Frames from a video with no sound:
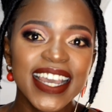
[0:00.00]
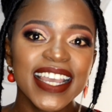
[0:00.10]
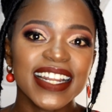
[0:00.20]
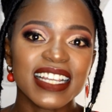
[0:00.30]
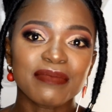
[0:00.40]

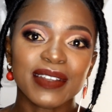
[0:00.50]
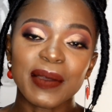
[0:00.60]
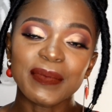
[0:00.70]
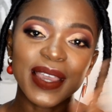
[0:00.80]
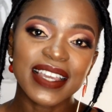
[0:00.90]
It has been
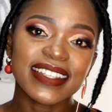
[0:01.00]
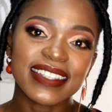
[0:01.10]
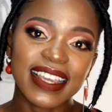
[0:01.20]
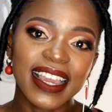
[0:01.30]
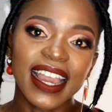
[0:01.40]

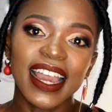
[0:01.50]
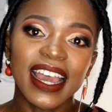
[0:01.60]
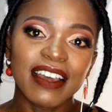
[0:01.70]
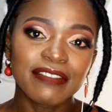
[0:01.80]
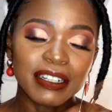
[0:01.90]
amazing
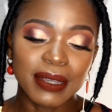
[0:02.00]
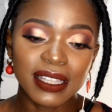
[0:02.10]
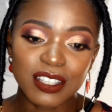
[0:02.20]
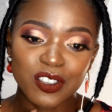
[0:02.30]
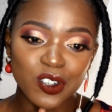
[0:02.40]
filming
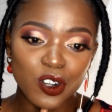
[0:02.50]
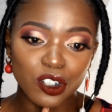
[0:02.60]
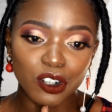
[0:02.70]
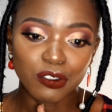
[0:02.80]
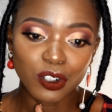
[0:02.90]
this
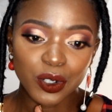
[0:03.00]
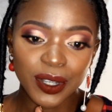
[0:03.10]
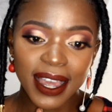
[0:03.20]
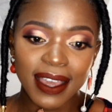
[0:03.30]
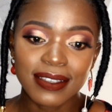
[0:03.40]
tutorial for you
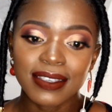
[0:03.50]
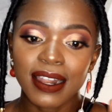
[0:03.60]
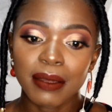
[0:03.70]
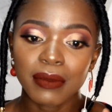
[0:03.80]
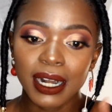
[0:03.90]
guys, and
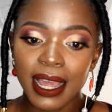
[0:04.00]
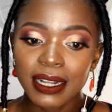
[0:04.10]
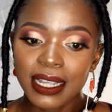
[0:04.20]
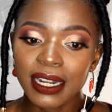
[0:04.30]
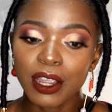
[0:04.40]
I'm glad
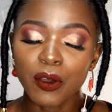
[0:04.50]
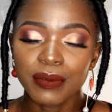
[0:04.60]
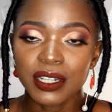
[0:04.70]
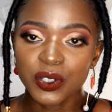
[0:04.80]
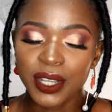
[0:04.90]
and I hope
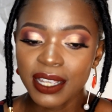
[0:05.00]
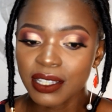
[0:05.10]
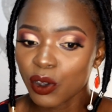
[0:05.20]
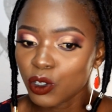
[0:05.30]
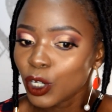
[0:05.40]
that you guys are
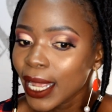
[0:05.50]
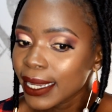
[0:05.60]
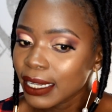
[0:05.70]
going to like it.